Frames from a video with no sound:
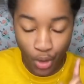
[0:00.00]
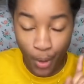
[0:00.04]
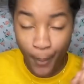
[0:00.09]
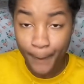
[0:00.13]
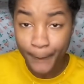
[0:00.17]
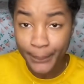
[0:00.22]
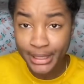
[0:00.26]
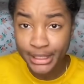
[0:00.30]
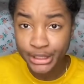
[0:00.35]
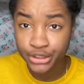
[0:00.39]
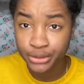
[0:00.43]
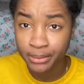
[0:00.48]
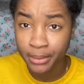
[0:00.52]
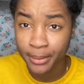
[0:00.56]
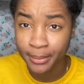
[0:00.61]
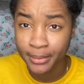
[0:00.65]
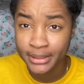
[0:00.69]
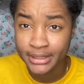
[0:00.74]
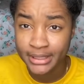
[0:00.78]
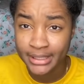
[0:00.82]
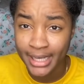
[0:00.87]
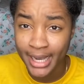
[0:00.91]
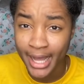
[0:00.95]
please remember
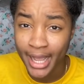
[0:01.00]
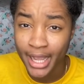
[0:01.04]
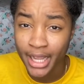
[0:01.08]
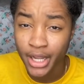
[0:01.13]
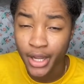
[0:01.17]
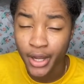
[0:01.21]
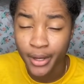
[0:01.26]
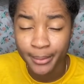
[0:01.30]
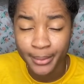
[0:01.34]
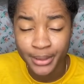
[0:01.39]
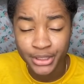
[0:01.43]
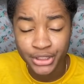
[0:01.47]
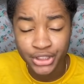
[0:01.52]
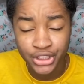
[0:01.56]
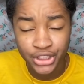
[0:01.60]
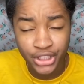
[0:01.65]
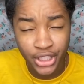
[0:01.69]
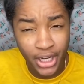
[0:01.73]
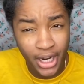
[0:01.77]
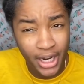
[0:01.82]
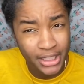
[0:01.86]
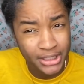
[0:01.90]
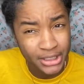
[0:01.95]
to like comment
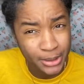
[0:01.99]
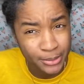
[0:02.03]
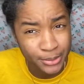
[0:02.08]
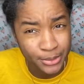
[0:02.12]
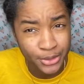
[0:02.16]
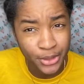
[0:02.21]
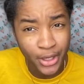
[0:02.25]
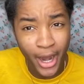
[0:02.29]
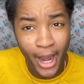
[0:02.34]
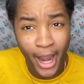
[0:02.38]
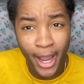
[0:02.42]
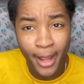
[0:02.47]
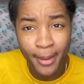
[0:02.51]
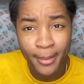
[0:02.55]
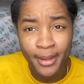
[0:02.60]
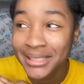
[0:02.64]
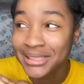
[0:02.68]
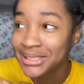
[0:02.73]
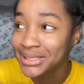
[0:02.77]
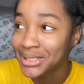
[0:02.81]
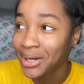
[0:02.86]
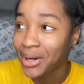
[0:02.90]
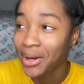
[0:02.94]
share and subscribe
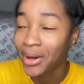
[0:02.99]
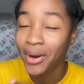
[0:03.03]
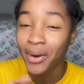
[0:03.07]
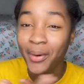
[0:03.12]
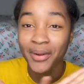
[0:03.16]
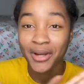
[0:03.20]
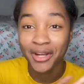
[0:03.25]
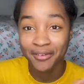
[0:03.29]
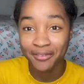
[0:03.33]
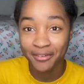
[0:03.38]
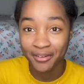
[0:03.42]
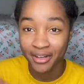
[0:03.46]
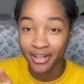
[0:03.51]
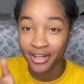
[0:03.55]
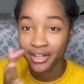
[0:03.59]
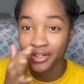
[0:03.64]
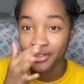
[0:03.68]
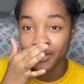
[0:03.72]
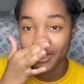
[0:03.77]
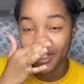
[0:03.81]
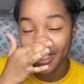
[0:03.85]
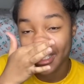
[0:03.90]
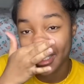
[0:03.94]
so without further
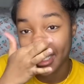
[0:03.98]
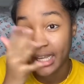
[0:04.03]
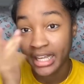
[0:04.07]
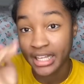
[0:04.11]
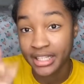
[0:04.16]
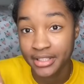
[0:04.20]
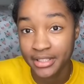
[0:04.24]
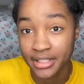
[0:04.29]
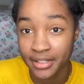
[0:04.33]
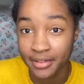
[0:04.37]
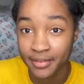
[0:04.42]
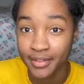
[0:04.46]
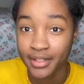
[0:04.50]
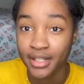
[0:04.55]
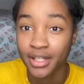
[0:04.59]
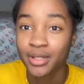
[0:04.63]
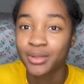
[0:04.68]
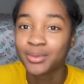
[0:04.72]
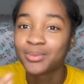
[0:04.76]
ado let's get into the video